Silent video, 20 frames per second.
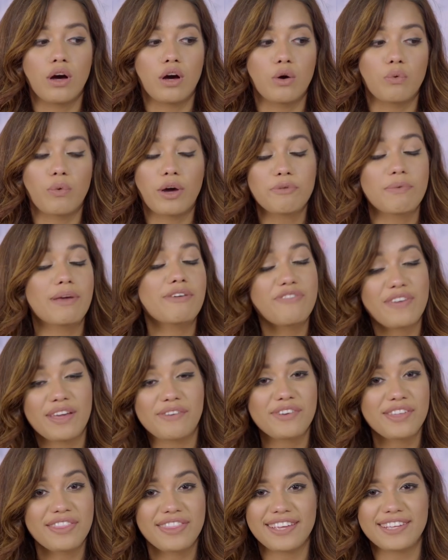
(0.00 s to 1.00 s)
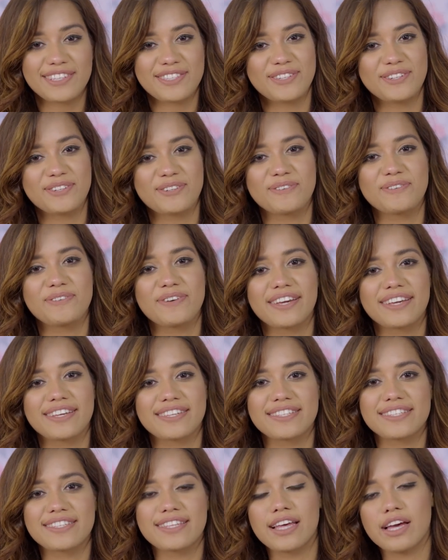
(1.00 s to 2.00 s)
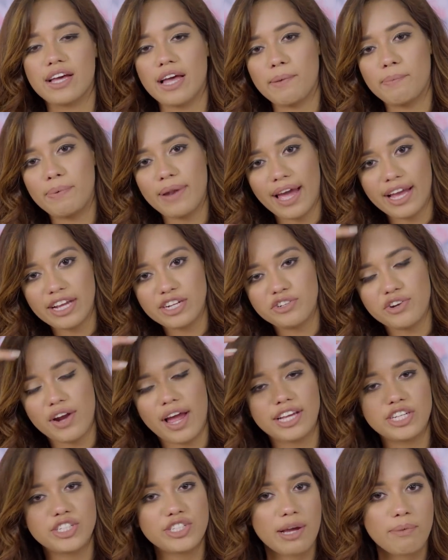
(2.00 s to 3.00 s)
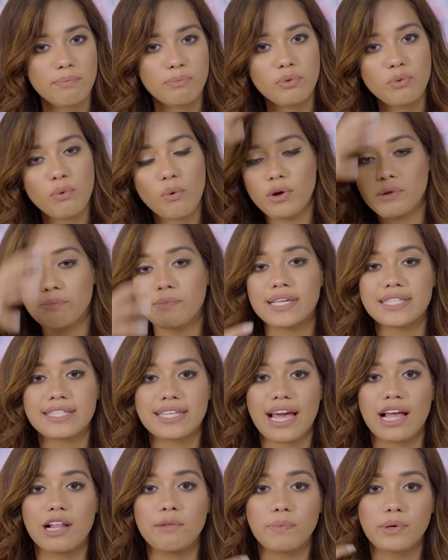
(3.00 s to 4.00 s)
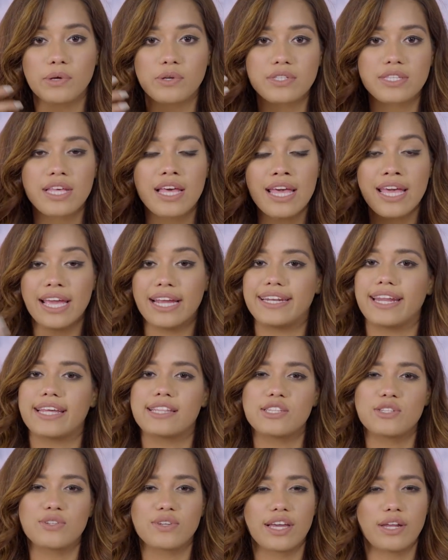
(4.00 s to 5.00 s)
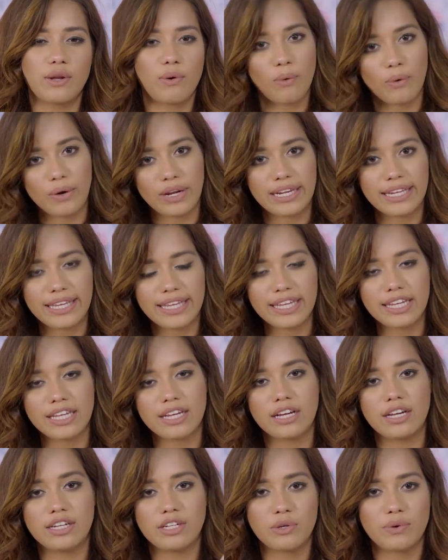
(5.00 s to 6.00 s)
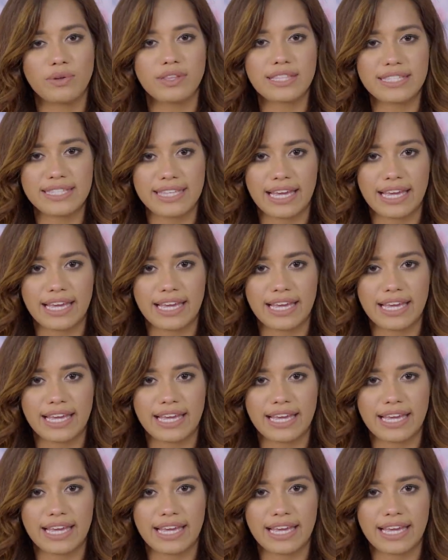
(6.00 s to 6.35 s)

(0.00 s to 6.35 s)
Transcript: One of my favorite things to do is apply dry shampoo on my scalp because it tends to get oily during the